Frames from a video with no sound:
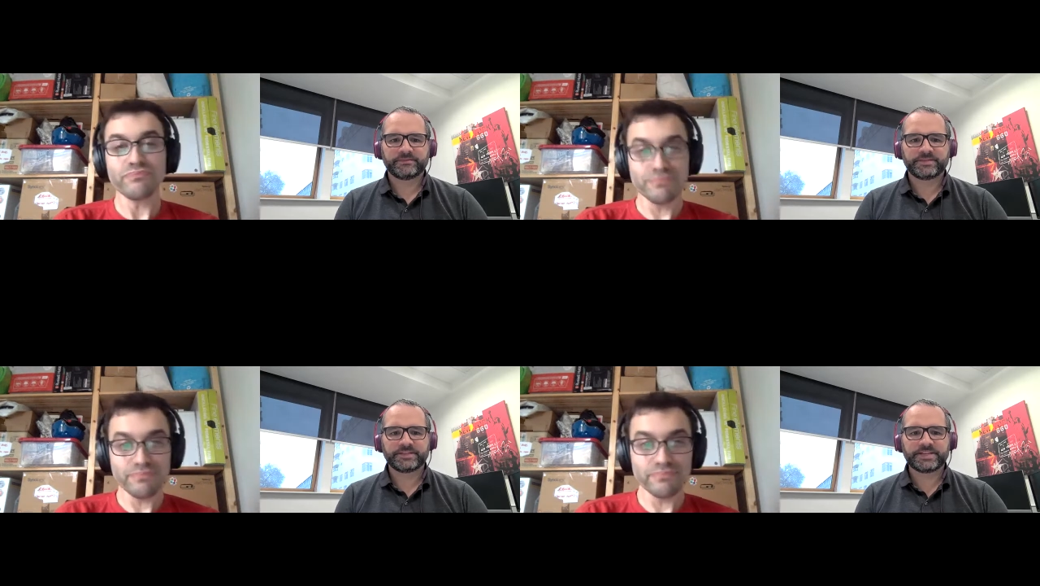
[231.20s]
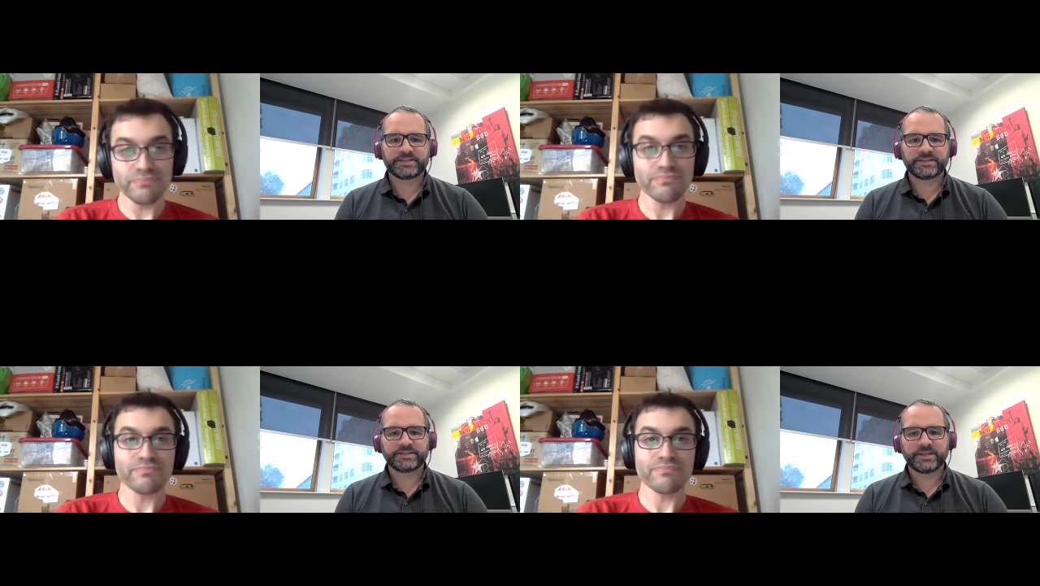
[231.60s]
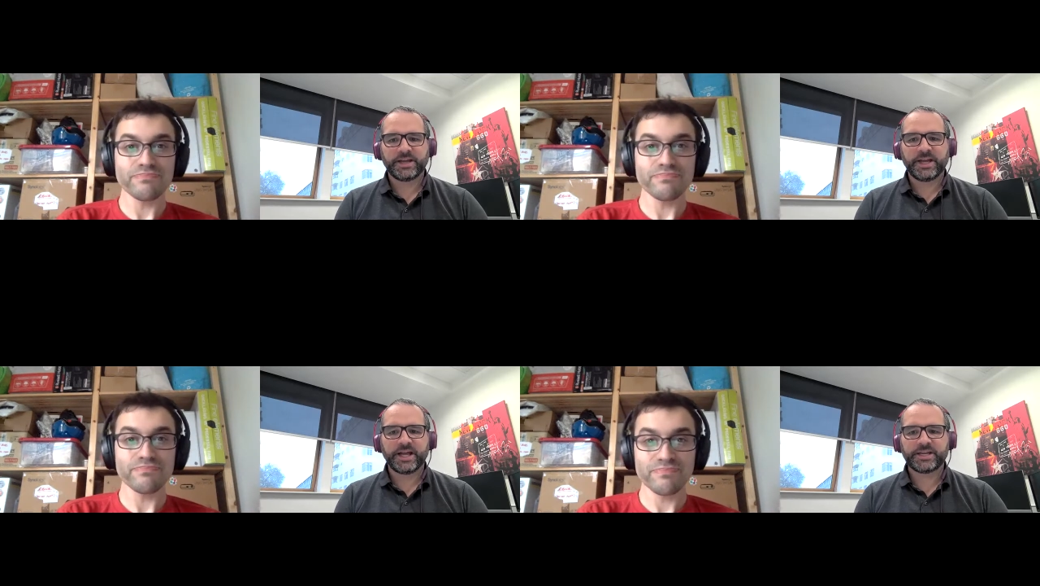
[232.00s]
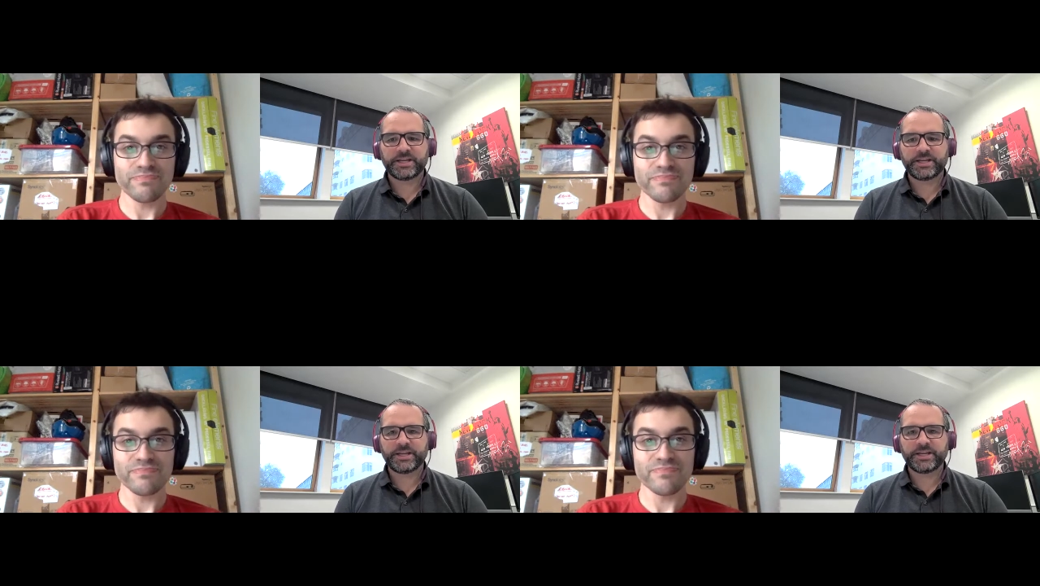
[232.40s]
Speaker 1: Fantastic.
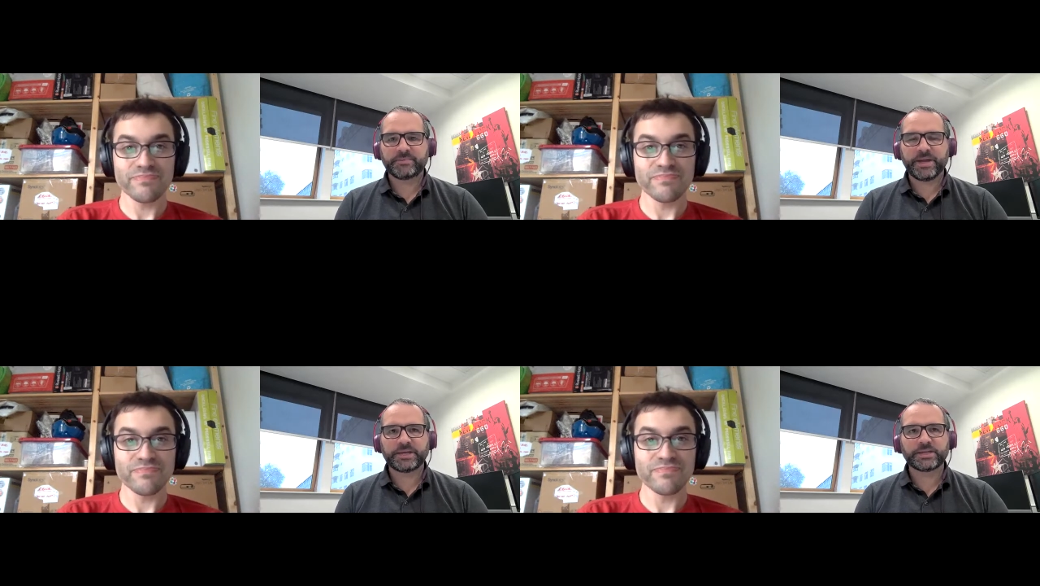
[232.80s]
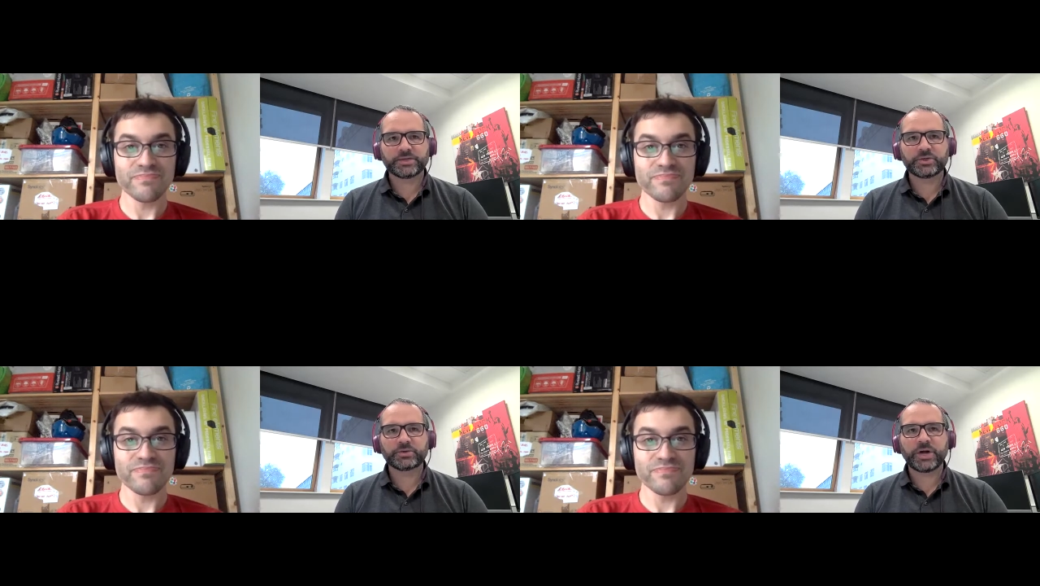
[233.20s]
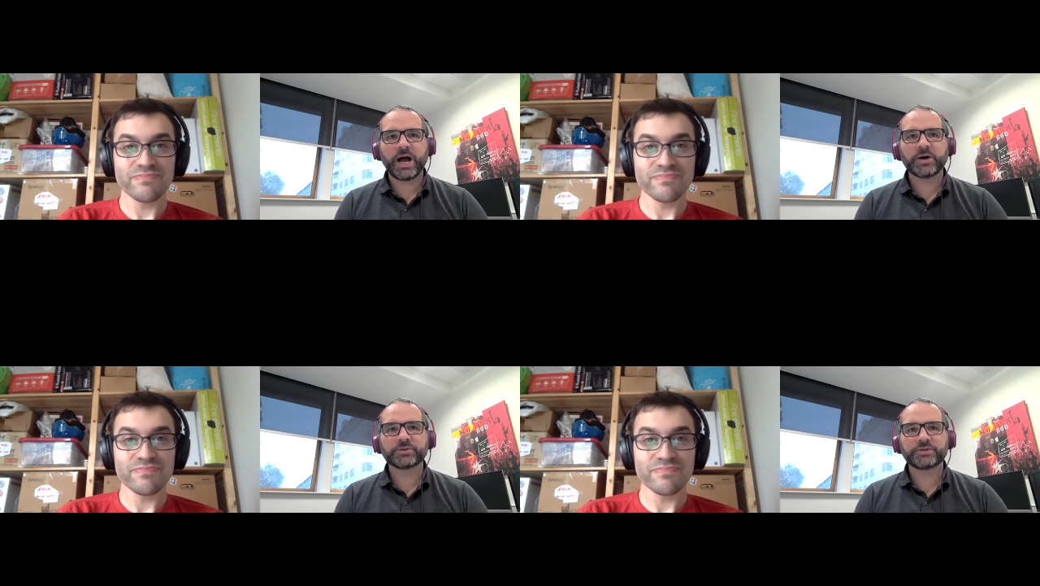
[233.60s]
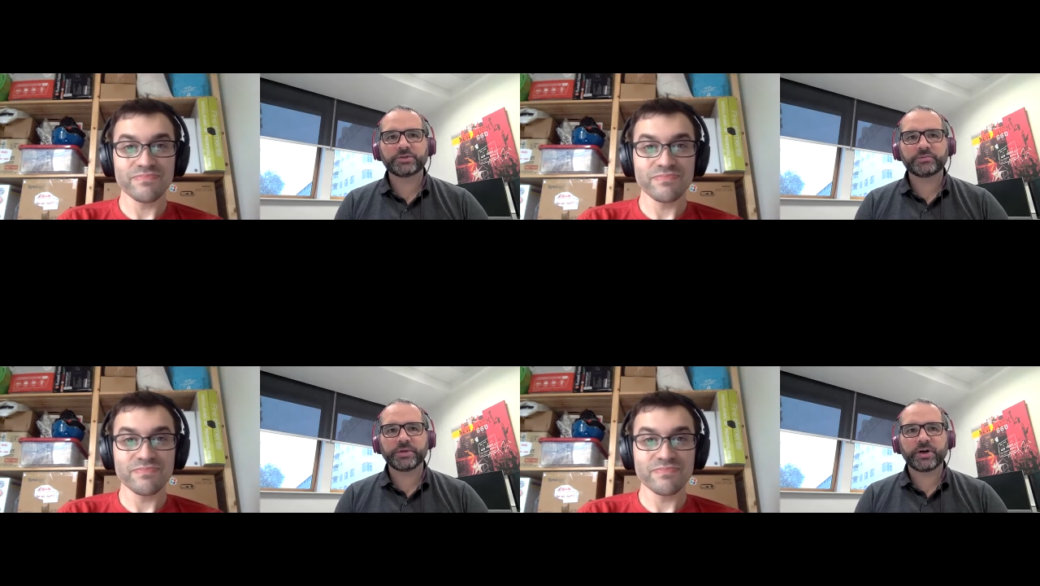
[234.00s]
And uh, may I ask you, how did
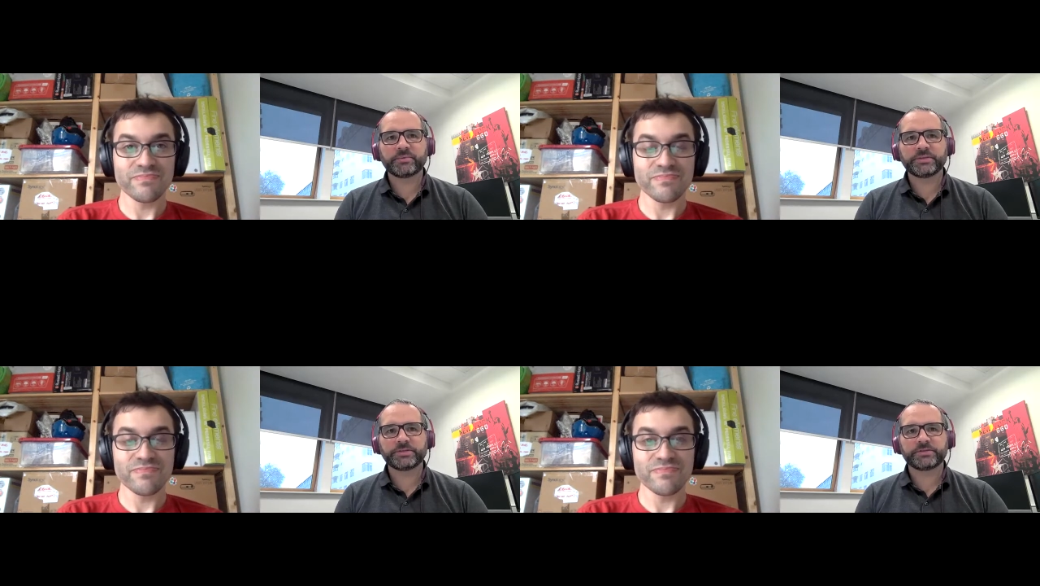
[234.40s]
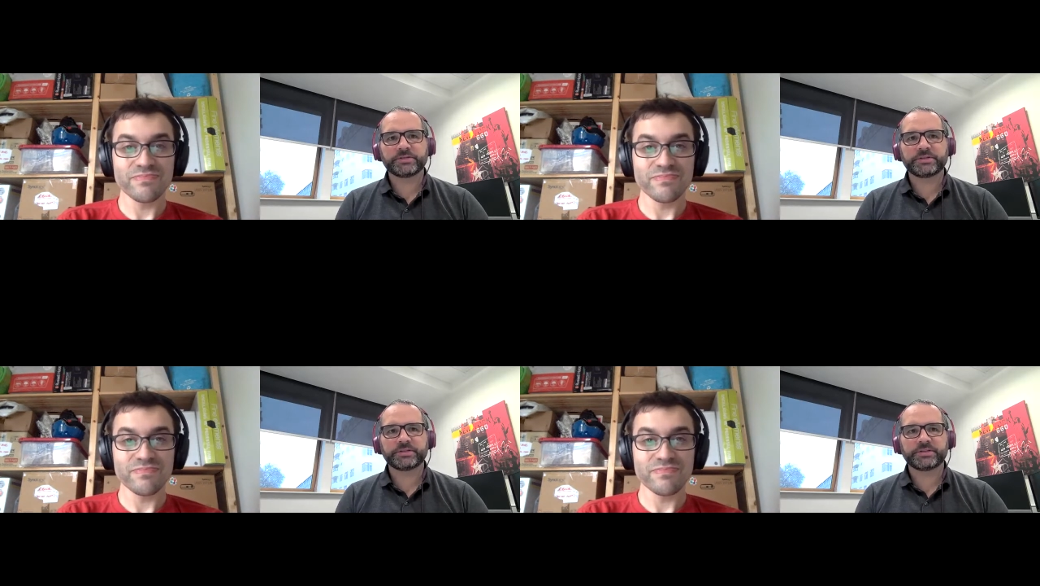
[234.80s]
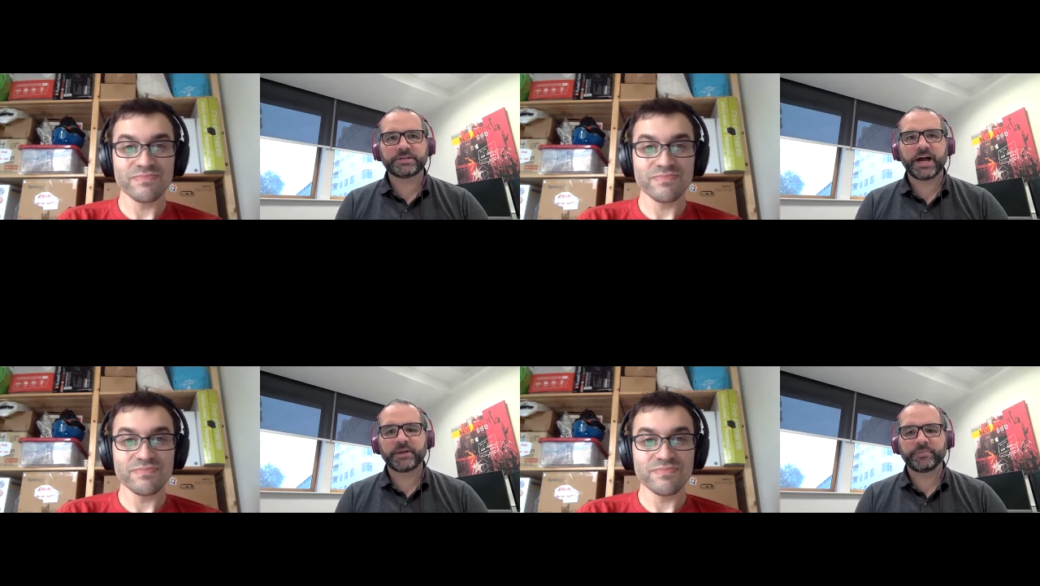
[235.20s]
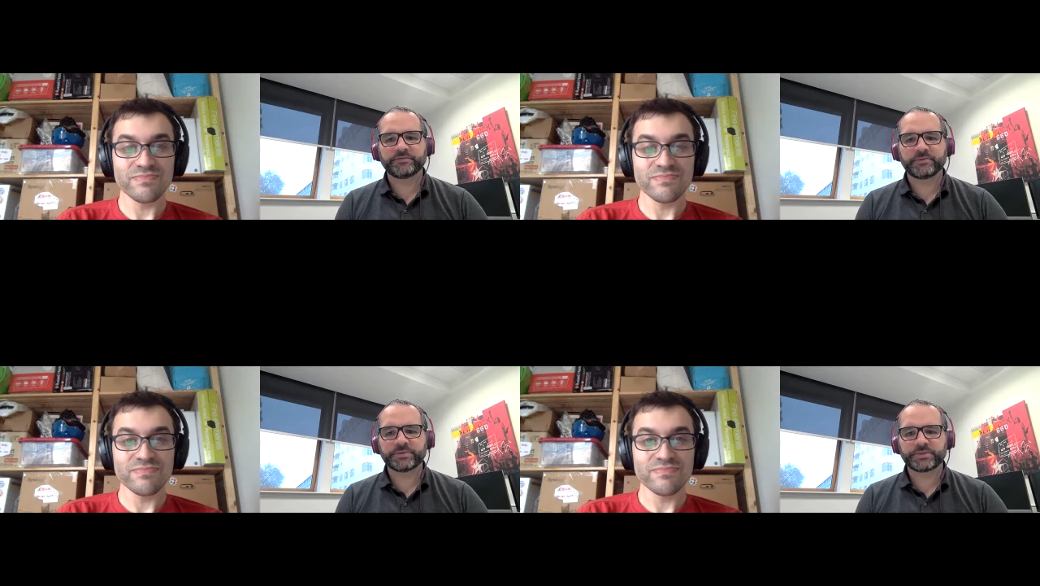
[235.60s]
you become interested in high
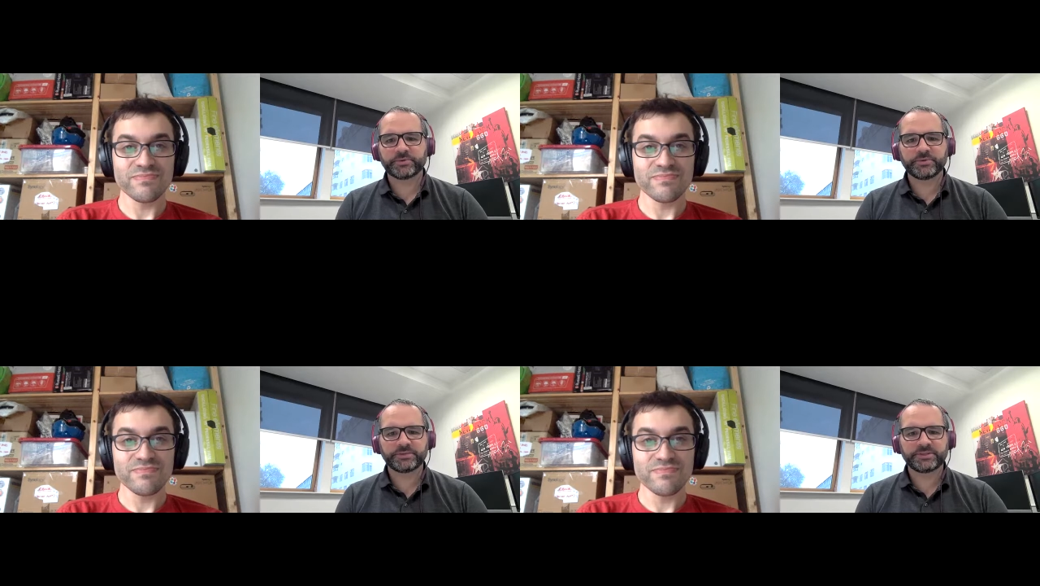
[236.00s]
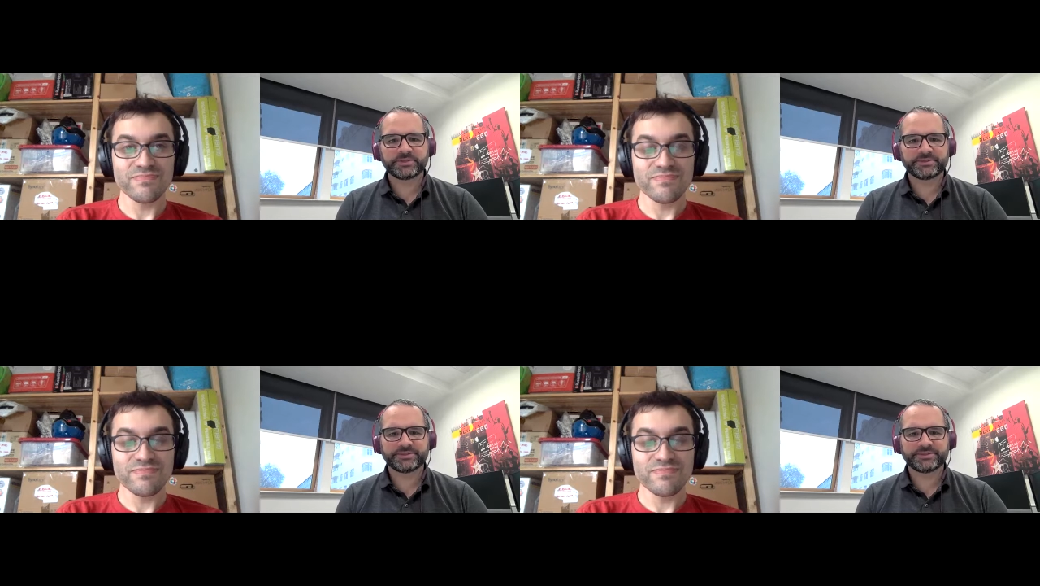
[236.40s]
performance computing?